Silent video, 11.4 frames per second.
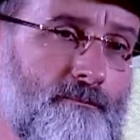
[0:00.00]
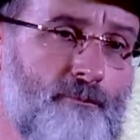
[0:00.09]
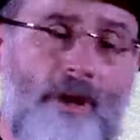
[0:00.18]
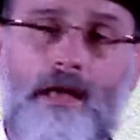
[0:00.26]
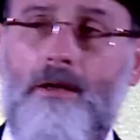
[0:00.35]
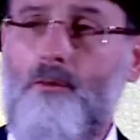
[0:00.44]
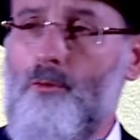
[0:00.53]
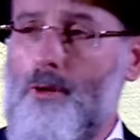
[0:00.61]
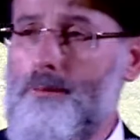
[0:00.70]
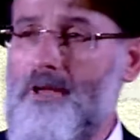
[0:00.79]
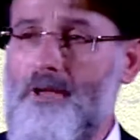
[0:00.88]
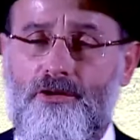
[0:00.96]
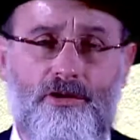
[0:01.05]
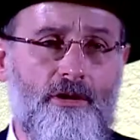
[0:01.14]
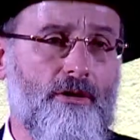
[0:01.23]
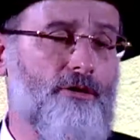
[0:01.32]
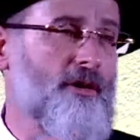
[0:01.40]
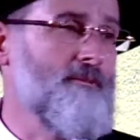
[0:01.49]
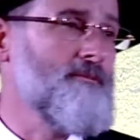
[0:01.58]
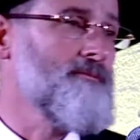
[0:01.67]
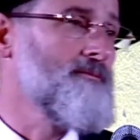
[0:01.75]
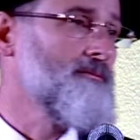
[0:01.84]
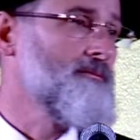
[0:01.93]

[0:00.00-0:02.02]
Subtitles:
Men, women, and children,